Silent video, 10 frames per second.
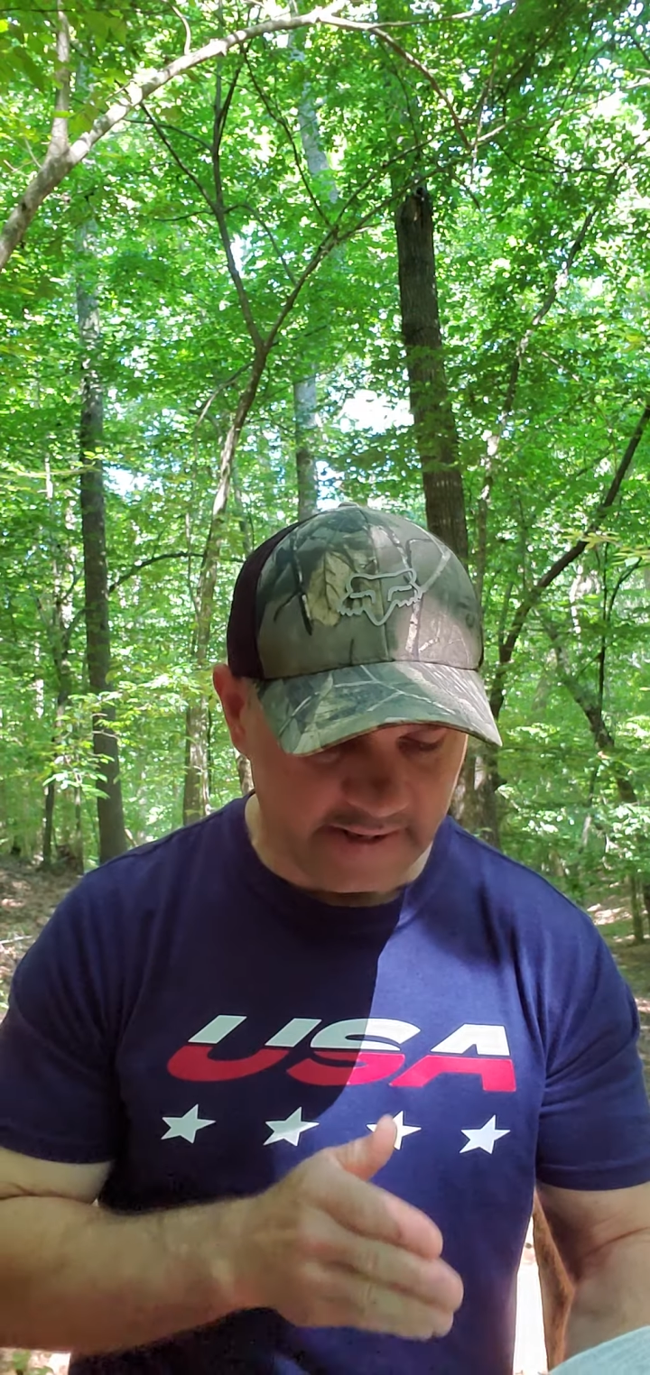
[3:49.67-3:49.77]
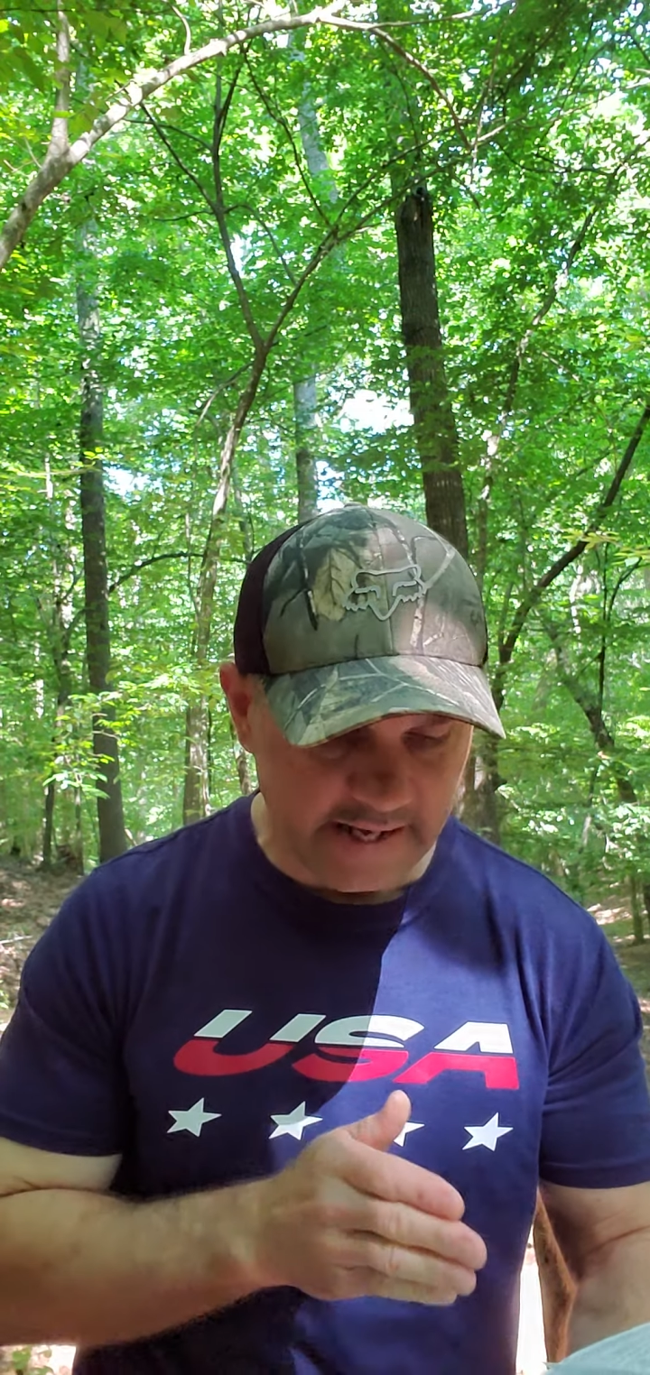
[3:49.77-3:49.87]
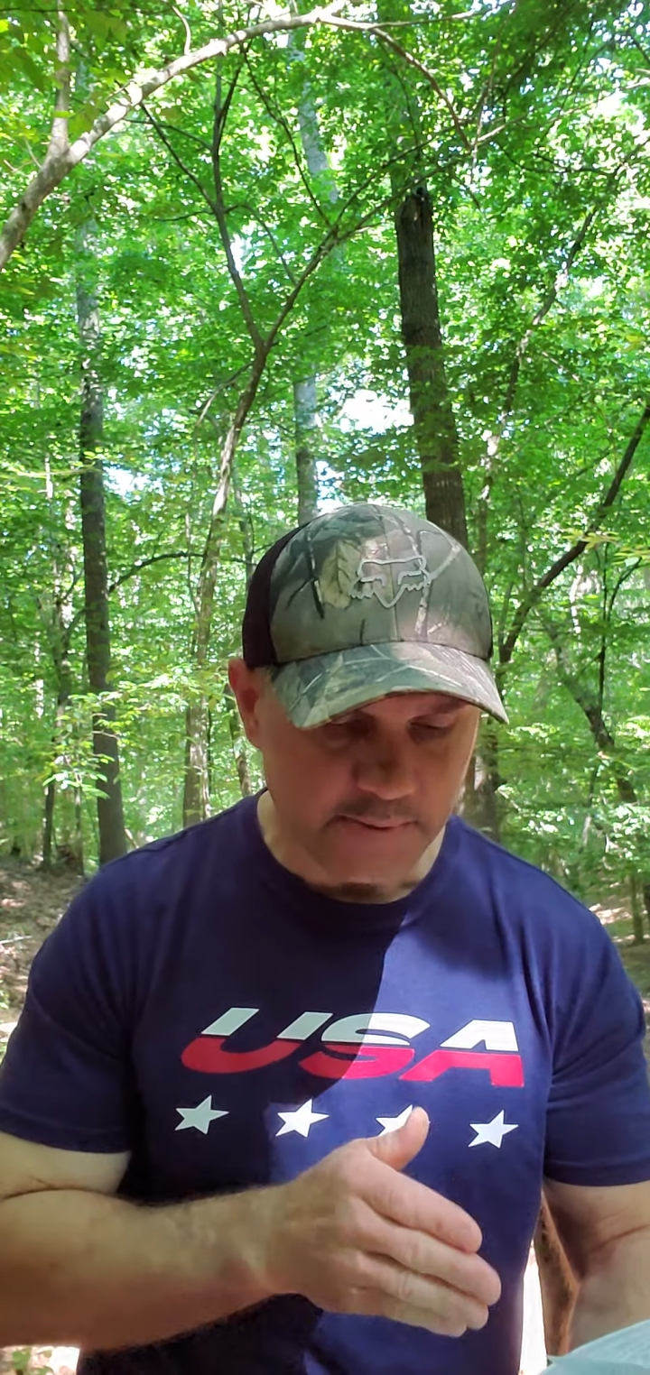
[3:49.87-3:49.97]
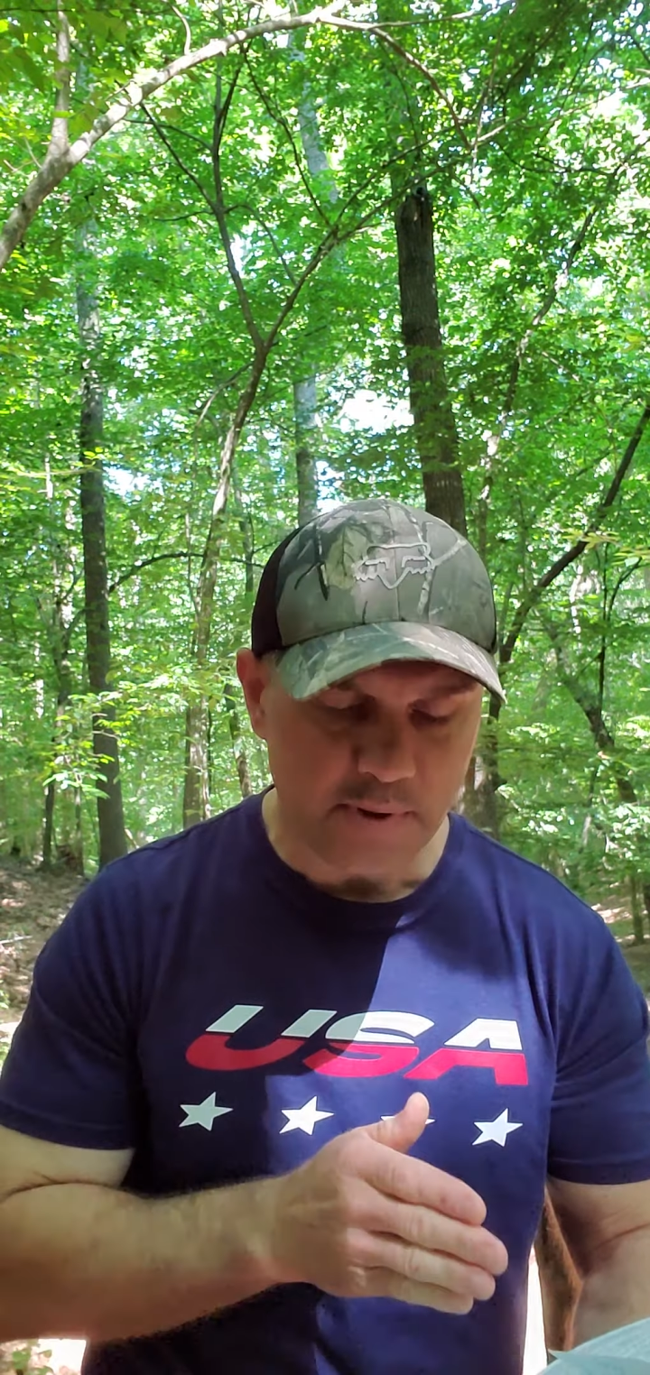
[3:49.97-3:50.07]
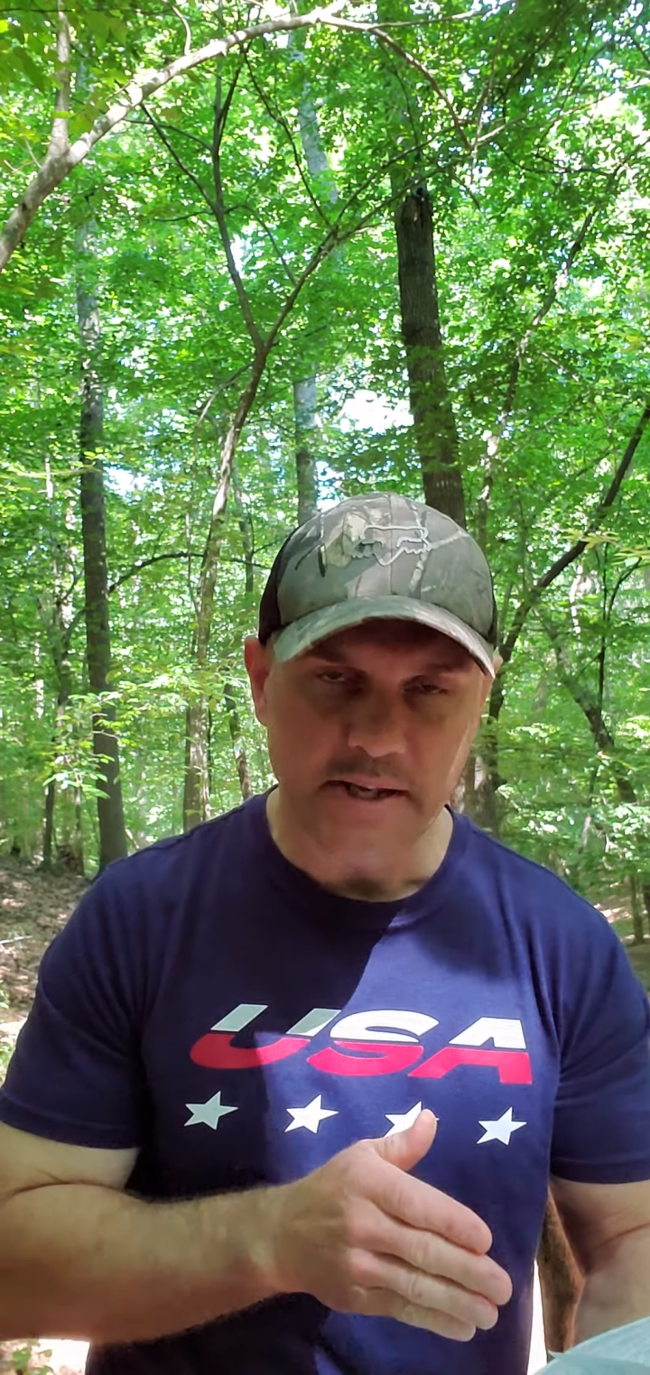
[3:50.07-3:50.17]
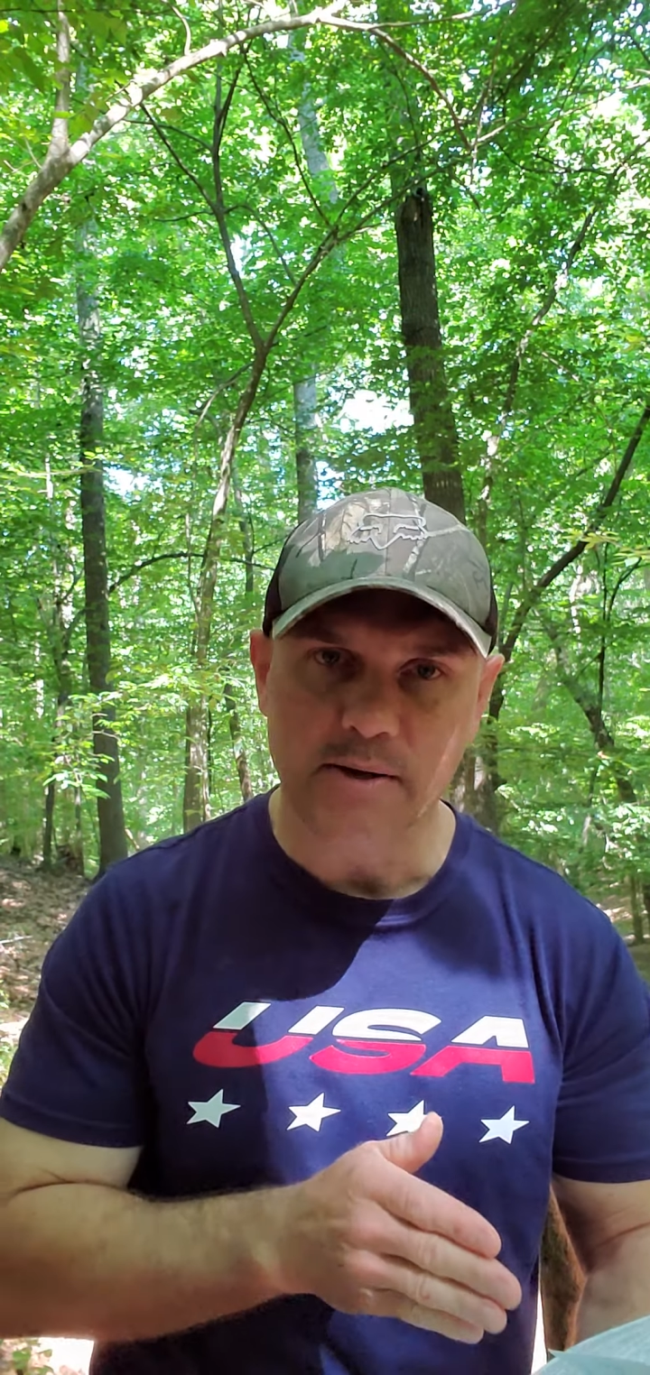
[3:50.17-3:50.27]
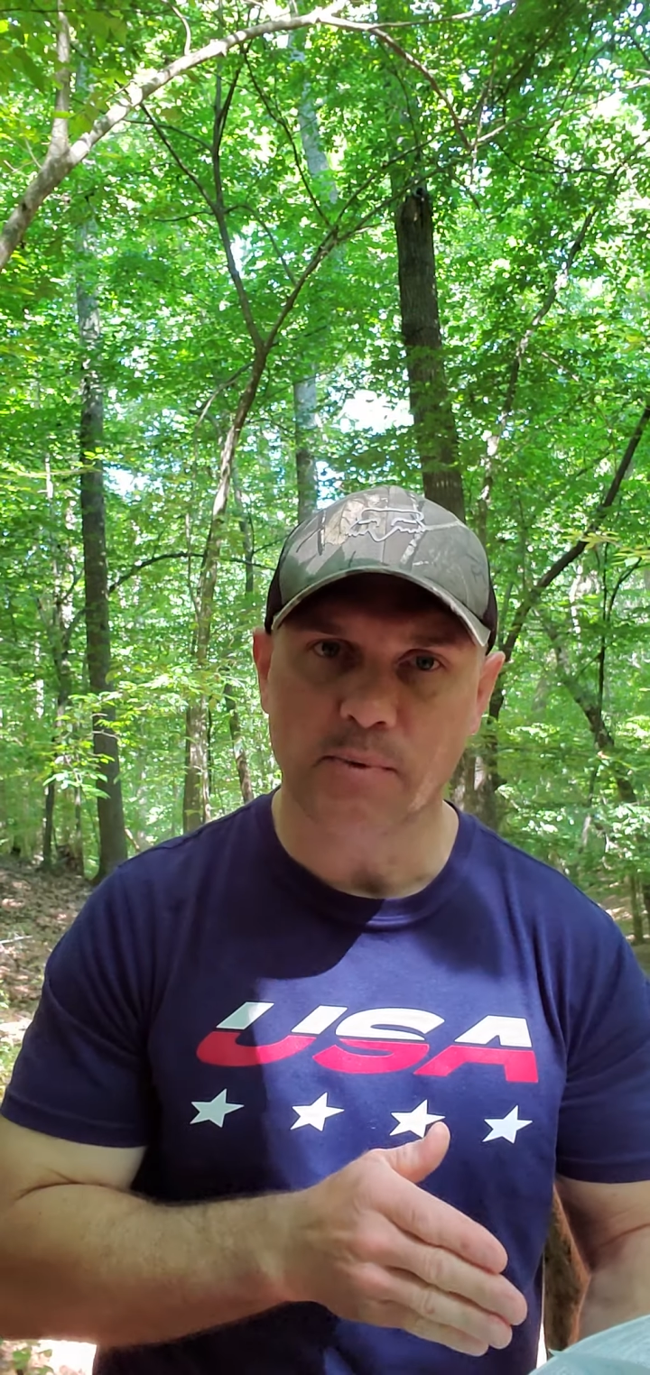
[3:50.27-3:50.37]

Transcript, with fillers: And that's what he